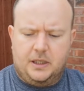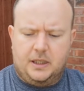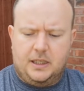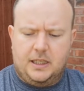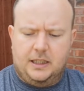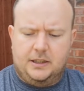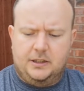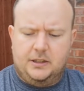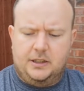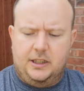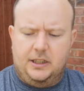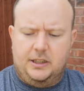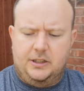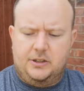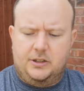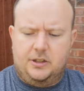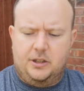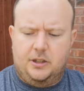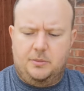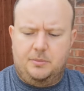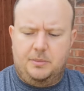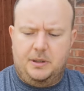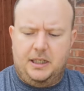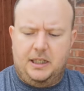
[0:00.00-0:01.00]
Cantonese
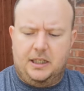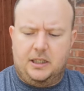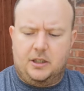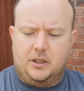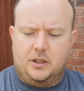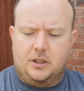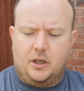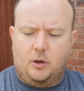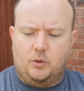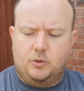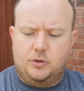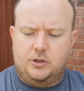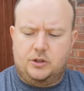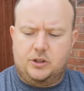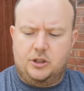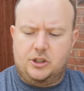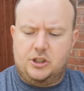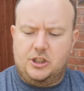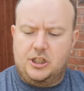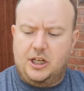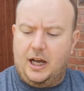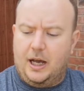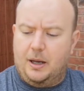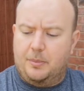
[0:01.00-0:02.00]
term meaning ghost
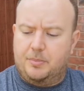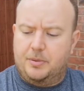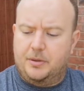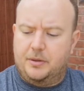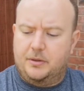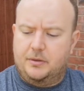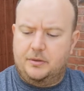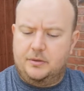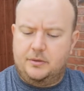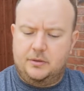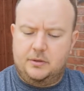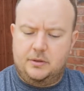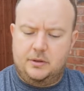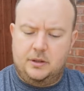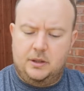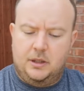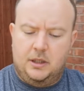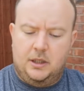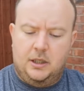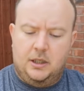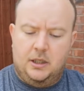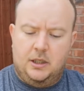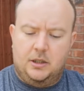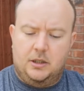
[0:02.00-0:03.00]
chap.
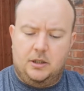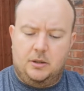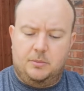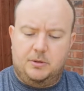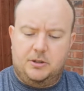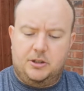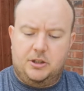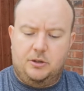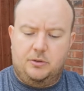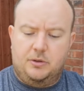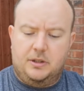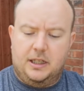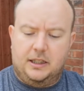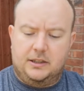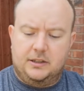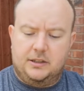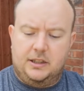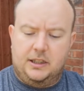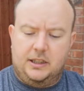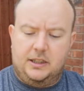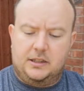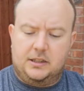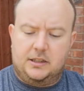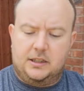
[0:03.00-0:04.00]
Number two,
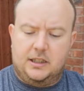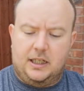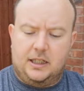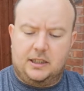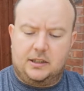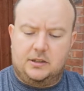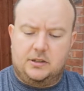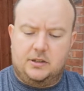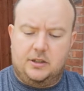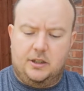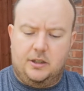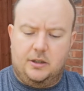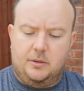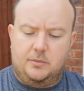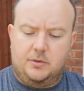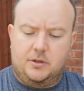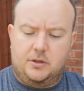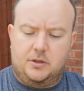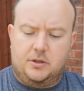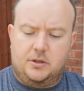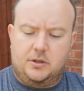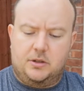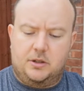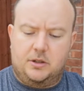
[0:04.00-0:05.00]
Cantonese slang term
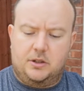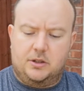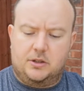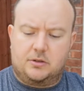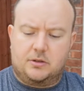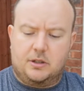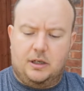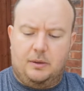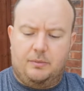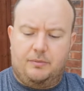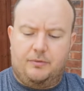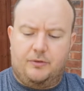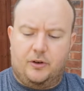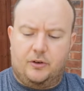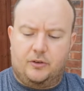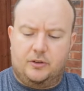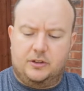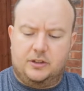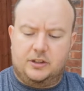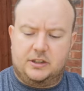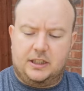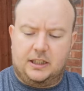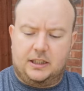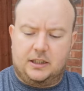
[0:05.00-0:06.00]
to describe
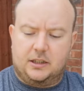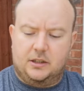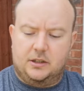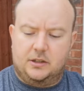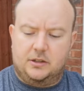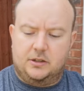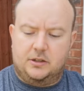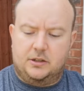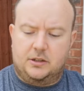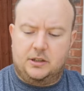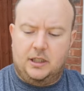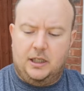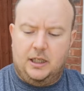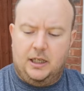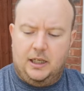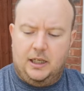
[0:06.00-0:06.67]
foreign settlers,